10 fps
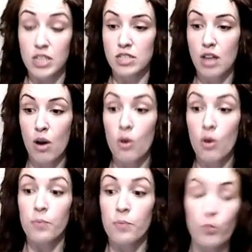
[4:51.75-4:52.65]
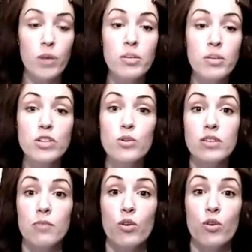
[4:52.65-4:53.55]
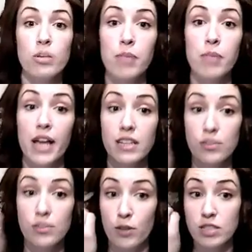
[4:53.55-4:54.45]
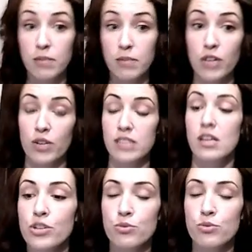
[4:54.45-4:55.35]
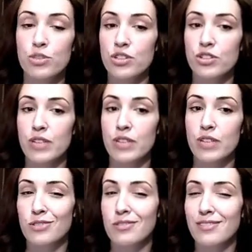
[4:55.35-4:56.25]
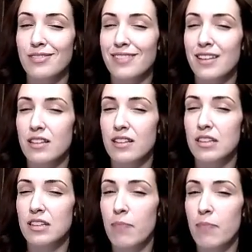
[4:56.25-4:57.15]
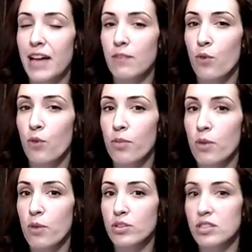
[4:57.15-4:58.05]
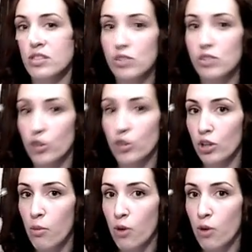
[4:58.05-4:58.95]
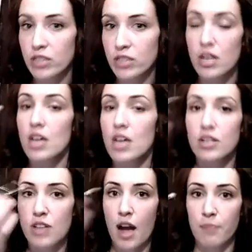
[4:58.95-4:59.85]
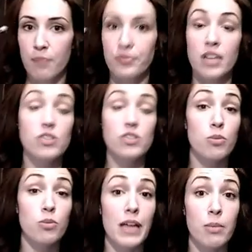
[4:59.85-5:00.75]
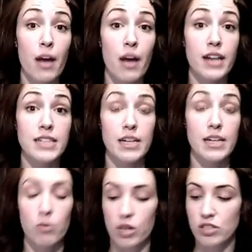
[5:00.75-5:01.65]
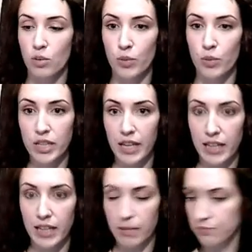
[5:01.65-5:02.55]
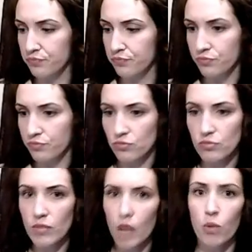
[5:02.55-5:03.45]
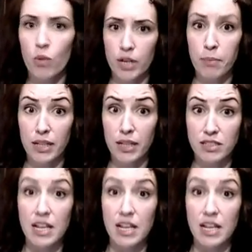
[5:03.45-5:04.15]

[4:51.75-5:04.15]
So what I'm going to do is I'm going to apply this first in my crease. We're just going to do like little back and forth motions or circular motions to apply the product in. We're going to start really lightly. And we're going to build.